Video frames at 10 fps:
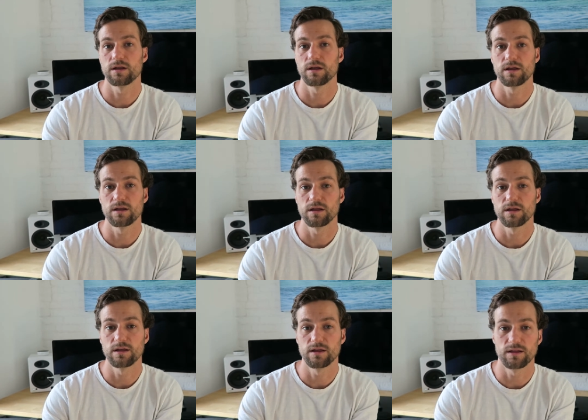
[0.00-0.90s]

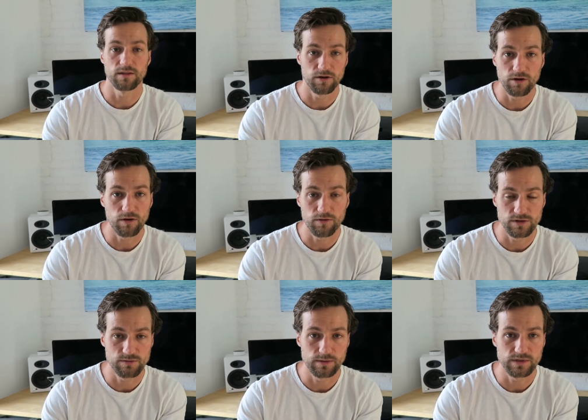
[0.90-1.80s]
and there you go,
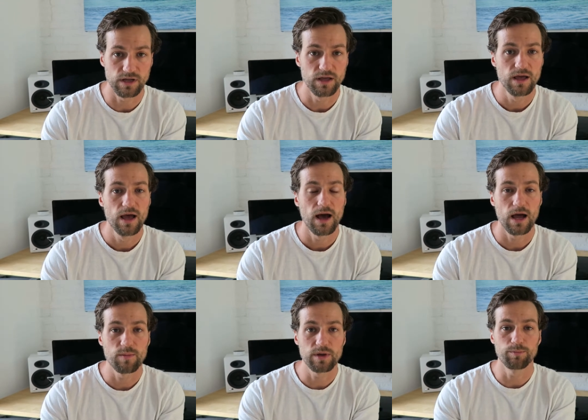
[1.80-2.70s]
there's your website.
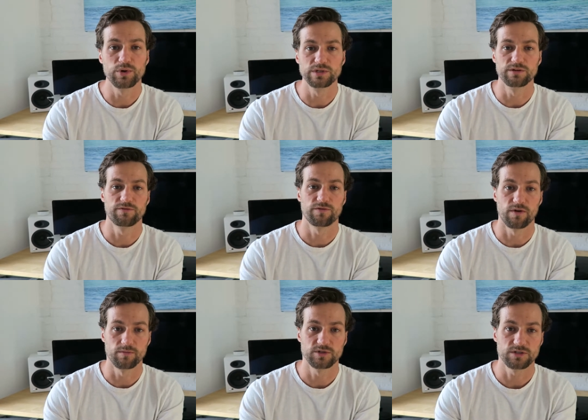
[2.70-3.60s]
I mean build it
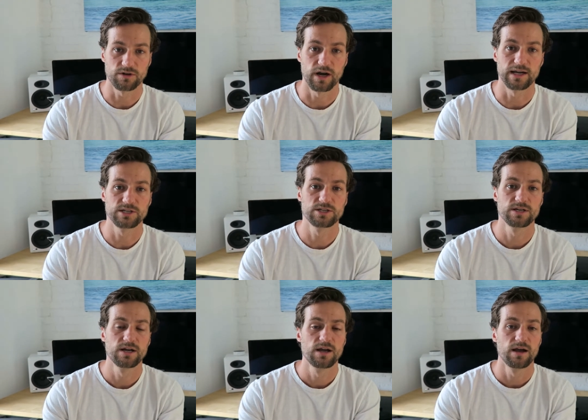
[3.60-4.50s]
from
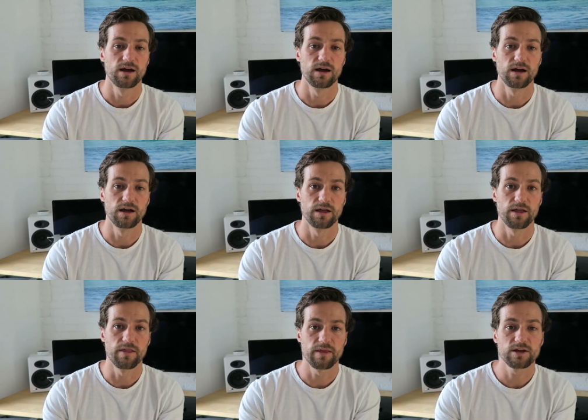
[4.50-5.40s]
scratch. Uh,
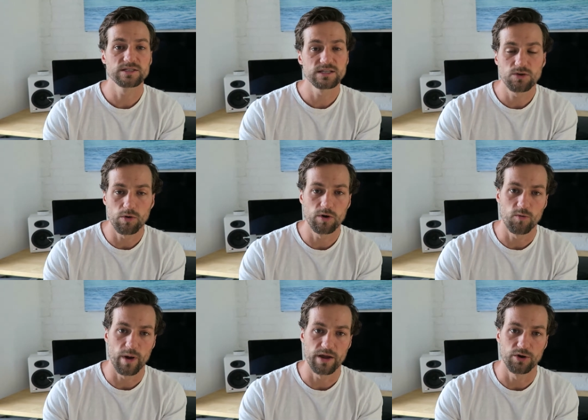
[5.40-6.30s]
and because that's the only
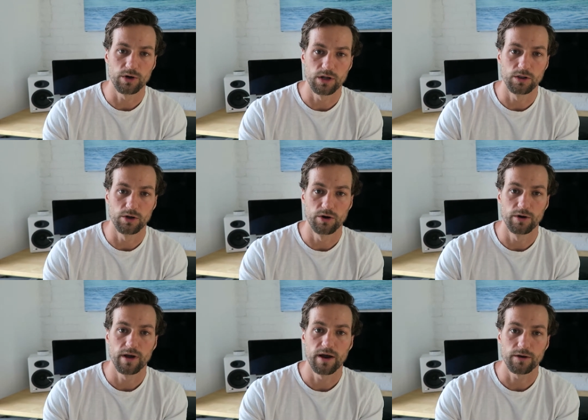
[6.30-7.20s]
way you're gonna
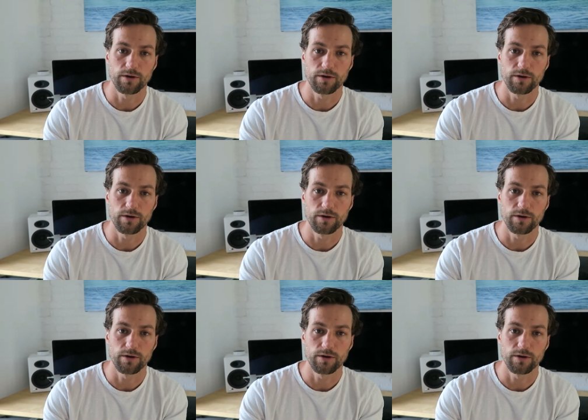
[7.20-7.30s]
learn how